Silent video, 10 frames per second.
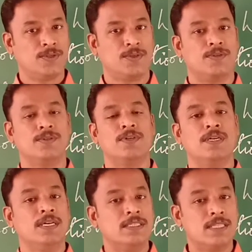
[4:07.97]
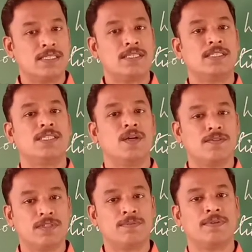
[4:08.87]
So the setting
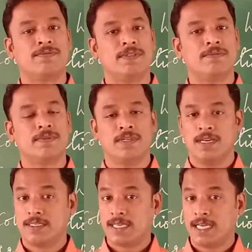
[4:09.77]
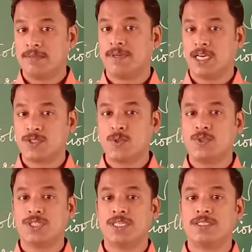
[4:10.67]
of the poem can be
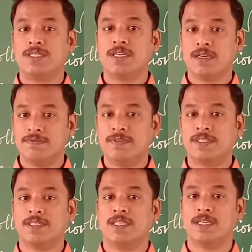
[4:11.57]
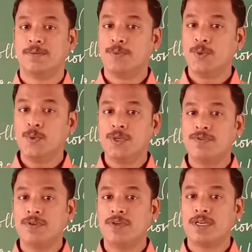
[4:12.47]
associated with the
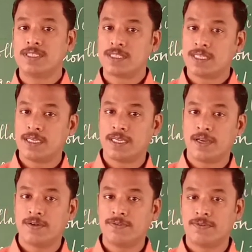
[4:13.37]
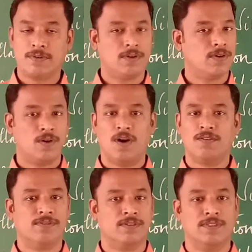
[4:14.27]
beautiful scenery of
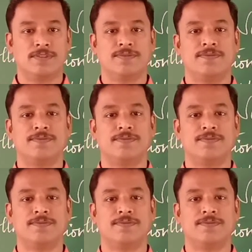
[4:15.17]
Alford.